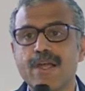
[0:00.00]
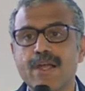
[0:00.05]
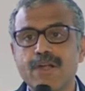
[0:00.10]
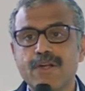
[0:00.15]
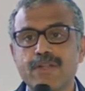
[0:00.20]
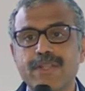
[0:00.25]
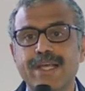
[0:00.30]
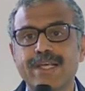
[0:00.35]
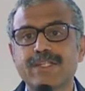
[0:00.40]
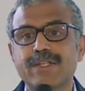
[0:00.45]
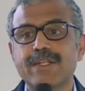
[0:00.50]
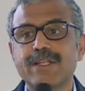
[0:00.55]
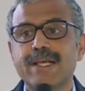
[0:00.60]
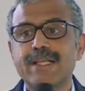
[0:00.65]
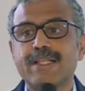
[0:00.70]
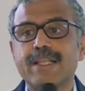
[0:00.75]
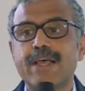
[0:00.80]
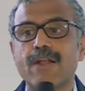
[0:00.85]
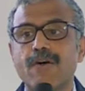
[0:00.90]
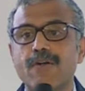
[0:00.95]
to the extent
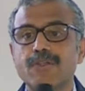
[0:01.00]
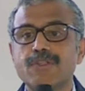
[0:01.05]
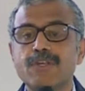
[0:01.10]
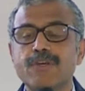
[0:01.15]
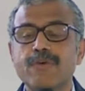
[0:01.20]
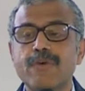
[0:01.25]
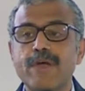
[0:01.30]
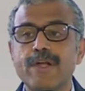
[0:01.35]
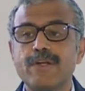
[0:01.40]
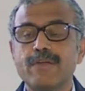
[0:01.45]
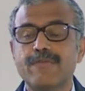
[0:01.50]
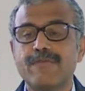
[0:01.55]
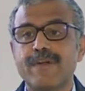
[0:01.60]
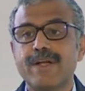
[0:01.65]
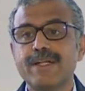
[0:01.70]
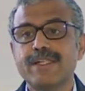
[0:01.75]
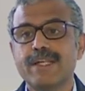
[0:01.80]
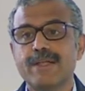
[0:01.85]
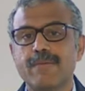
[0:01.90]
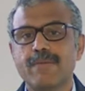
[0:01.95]
that they're also going to
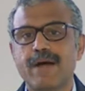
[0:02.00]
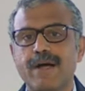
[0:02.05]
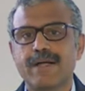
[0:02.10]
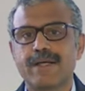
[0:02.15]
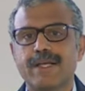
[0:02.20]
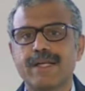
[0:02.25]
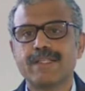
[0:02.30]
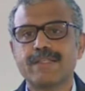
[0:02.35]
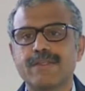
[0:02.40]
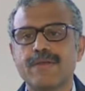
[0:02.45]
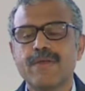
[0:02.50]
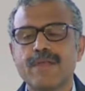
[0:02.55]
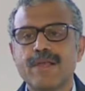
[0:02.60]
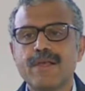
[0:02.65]
frontier markets.